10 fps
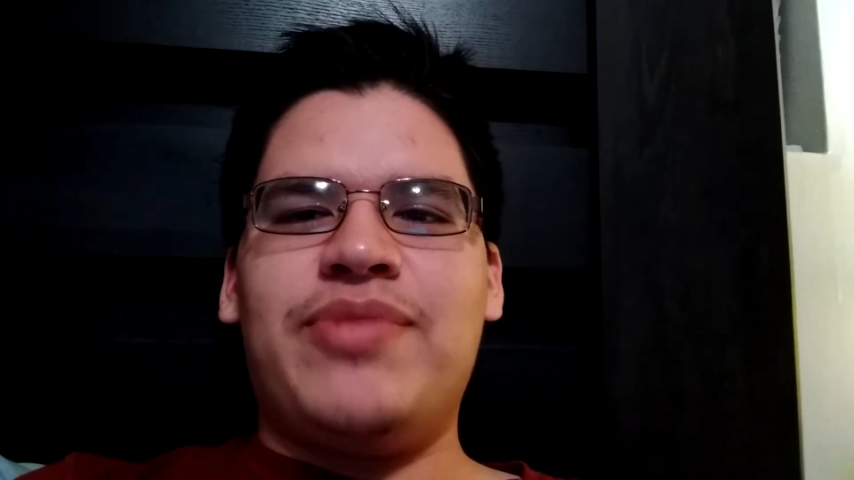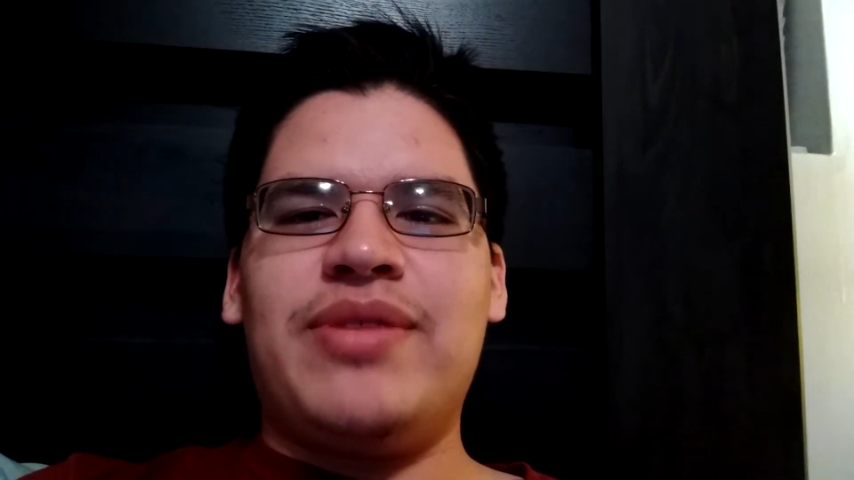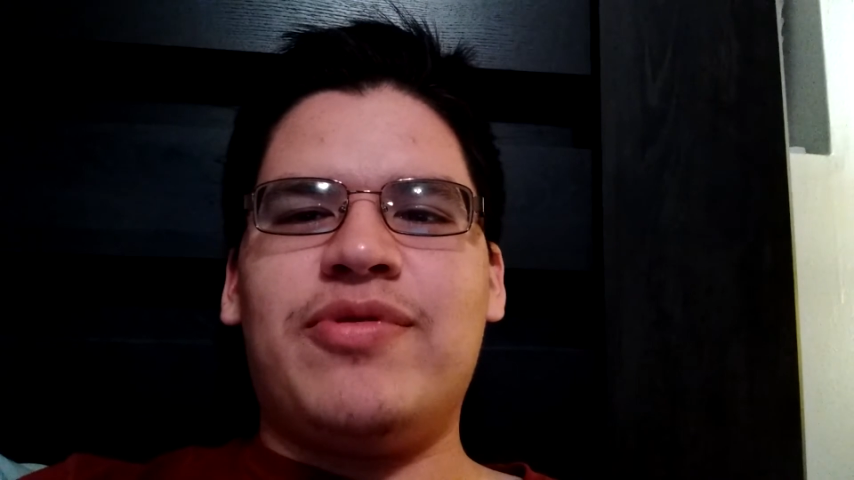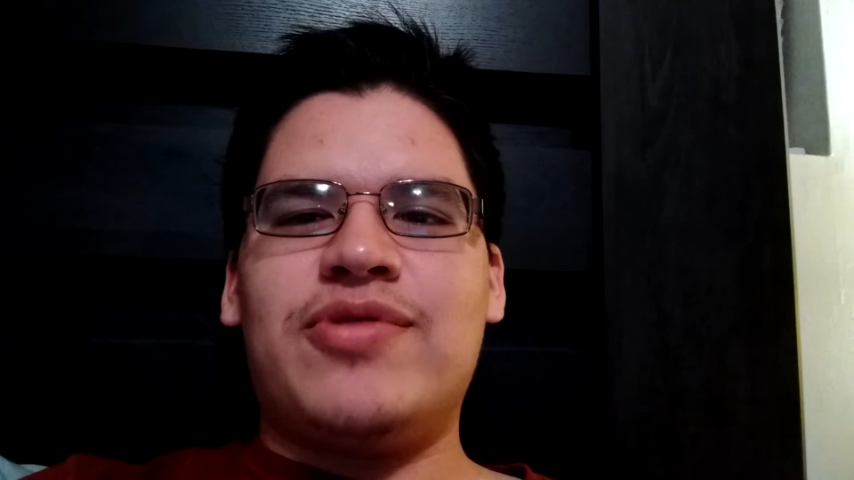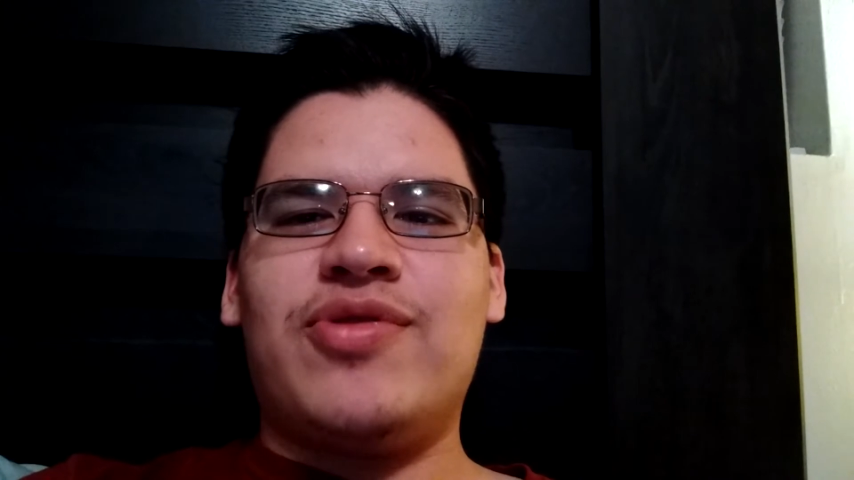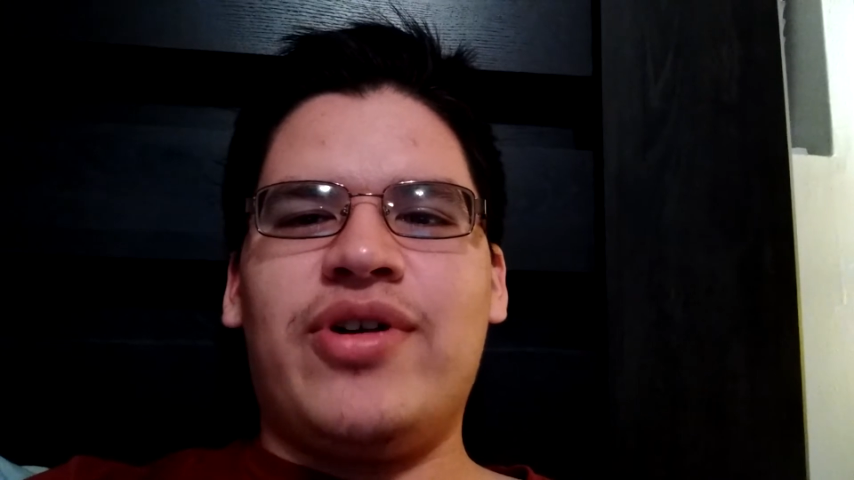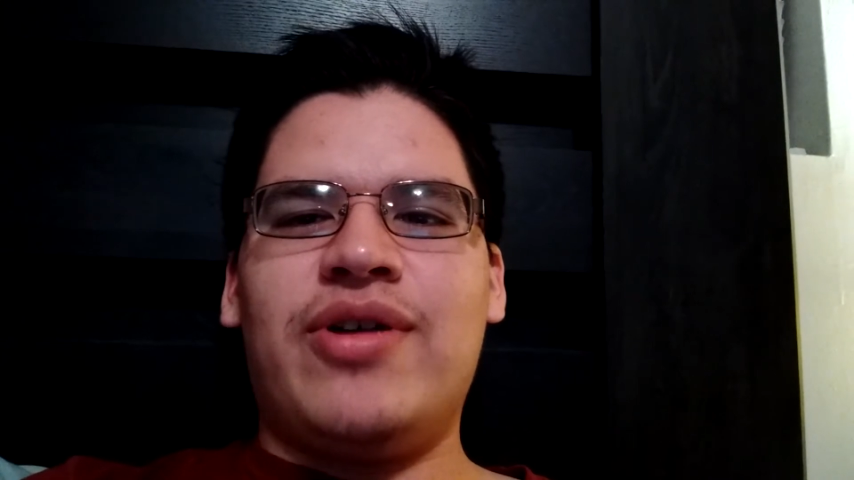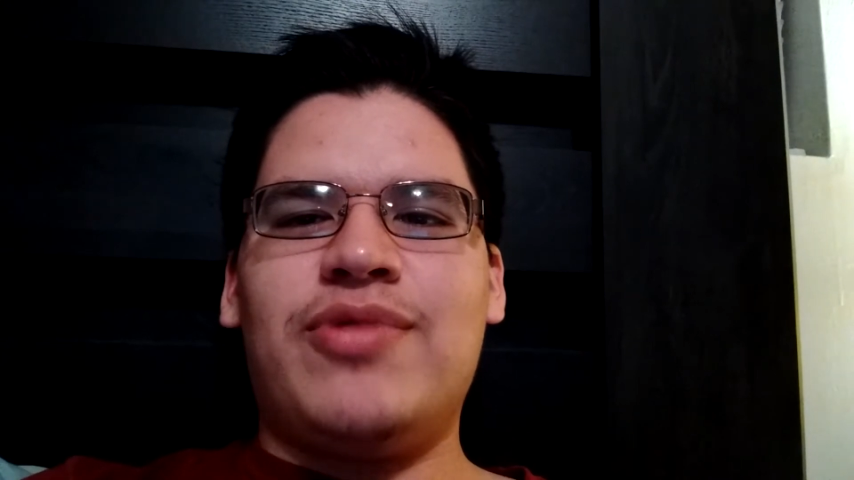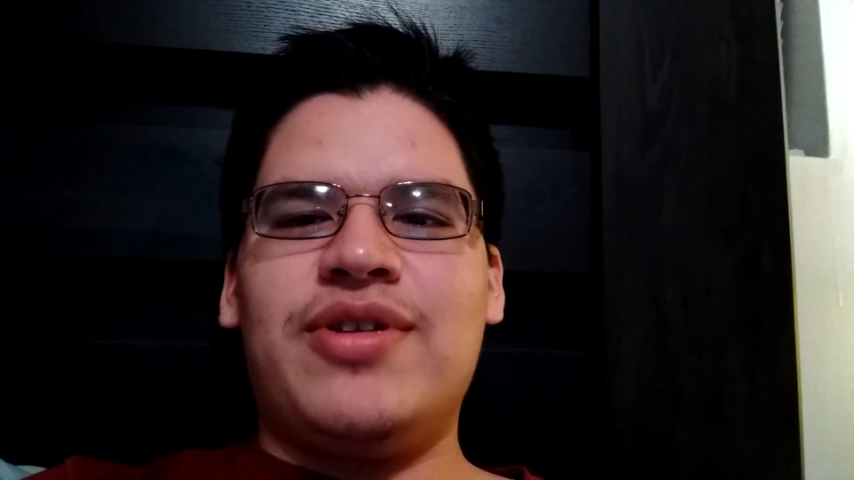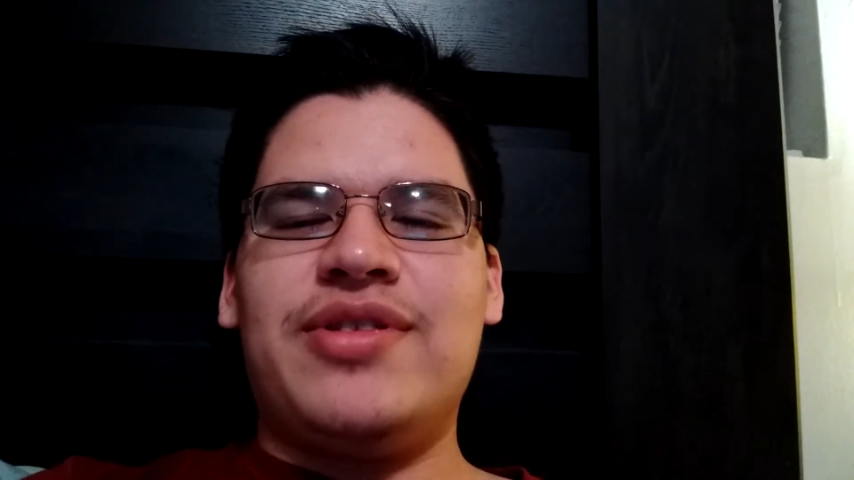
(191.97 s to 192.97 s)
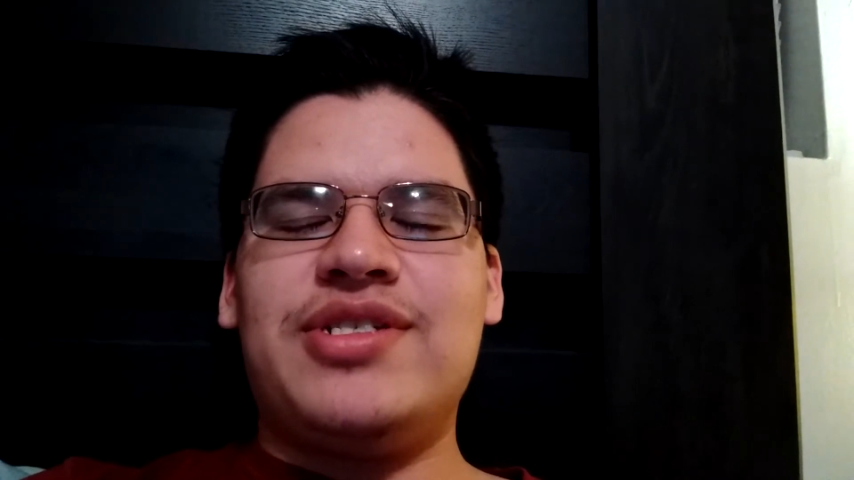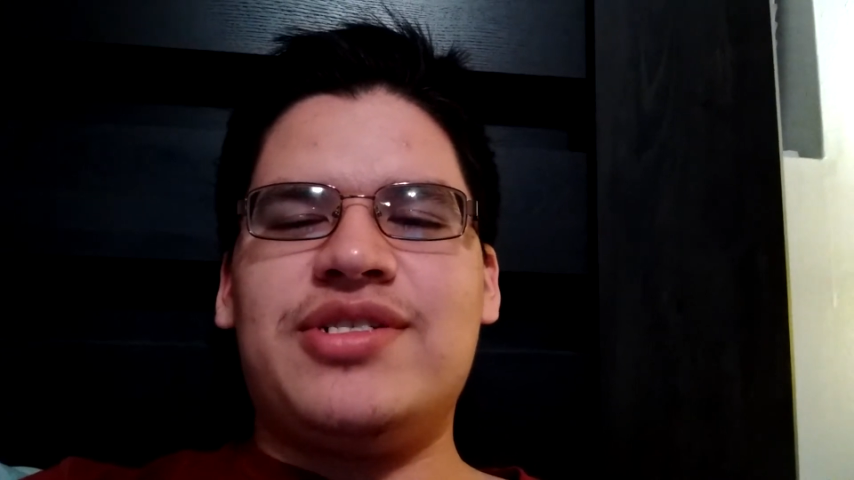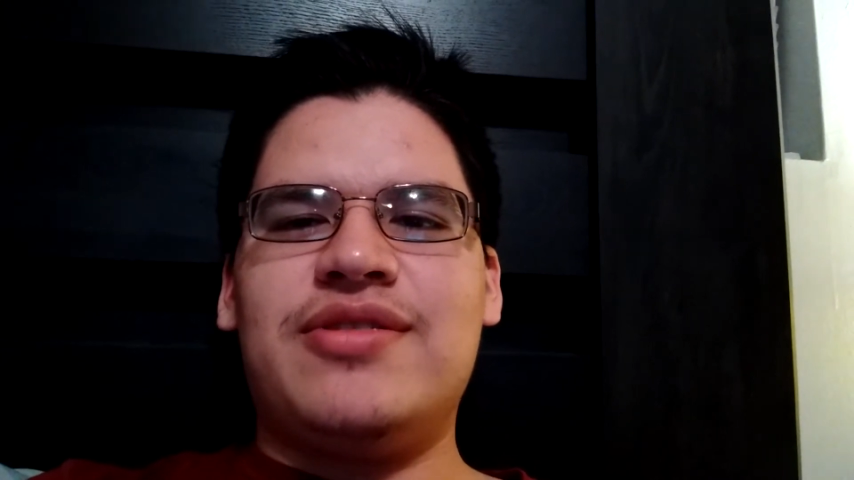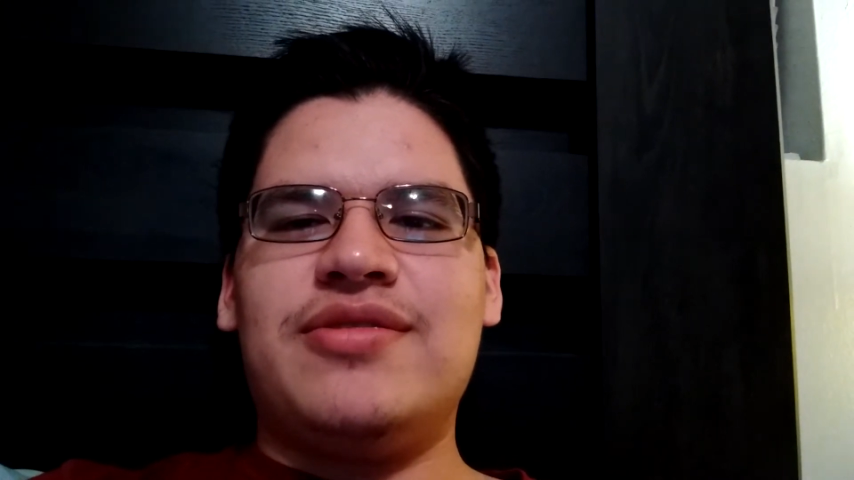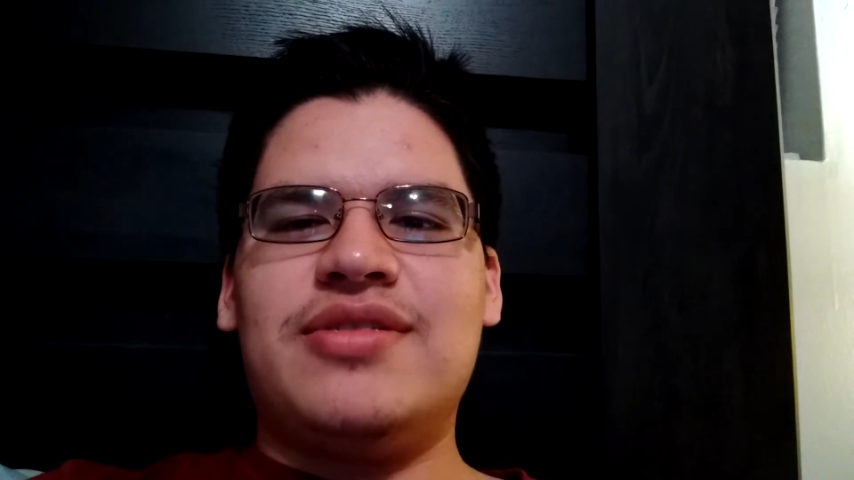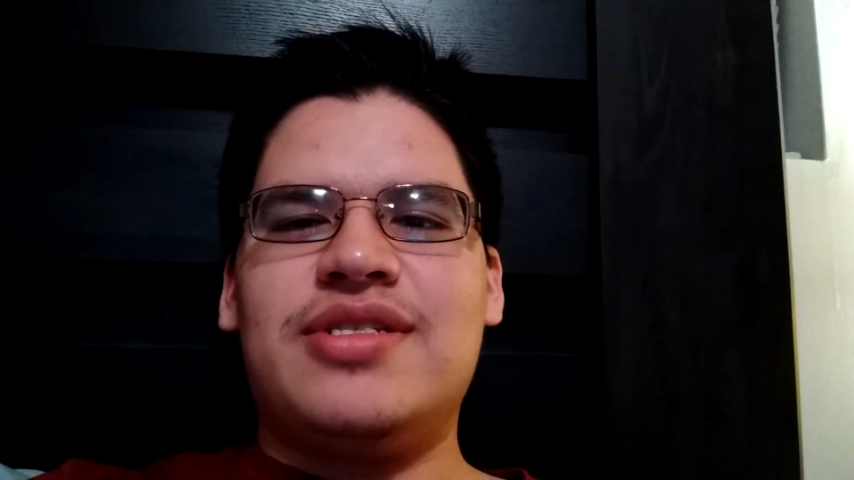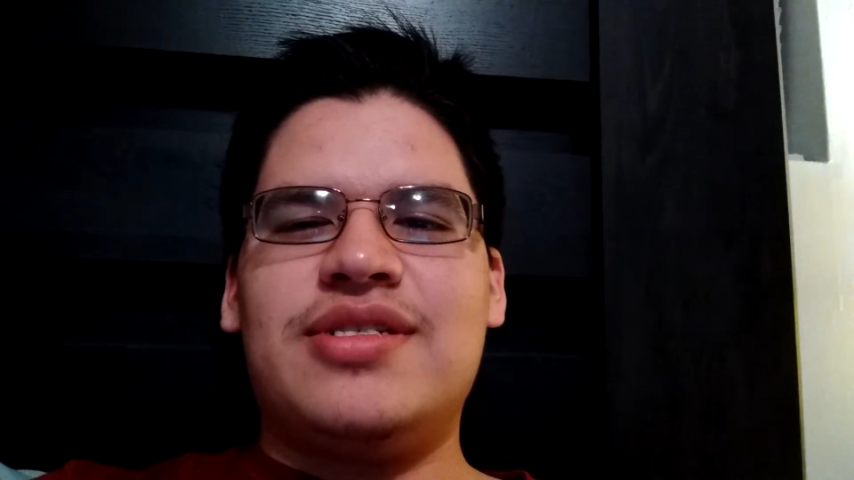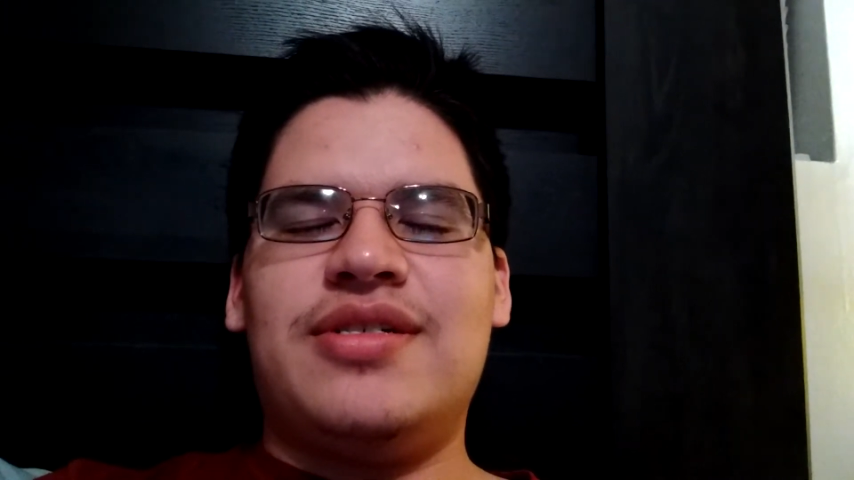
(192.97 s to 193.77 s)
Bebo toy on one of these shows,